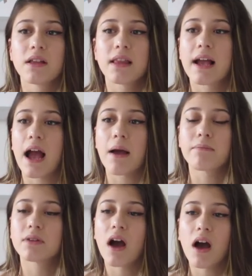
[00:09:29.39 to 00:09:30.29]
Like
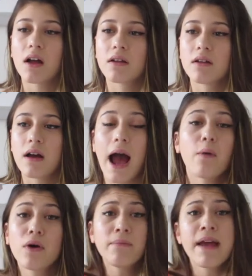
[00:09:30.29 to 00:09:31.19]
I'm not, I
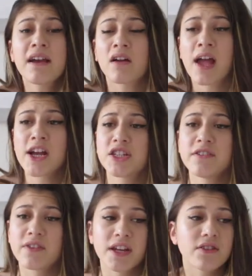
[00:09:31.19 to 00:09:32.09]
will make
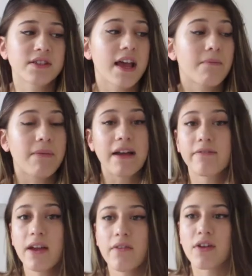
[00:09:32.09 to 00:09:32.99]
occasionally videos like my
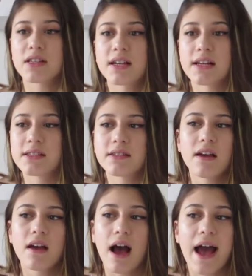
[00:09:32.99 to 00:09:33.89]
favorites because
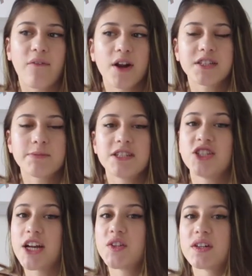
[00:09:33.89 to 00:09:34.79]
I want it to be
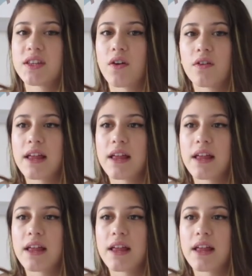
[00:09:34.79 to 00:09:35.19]
genuine though.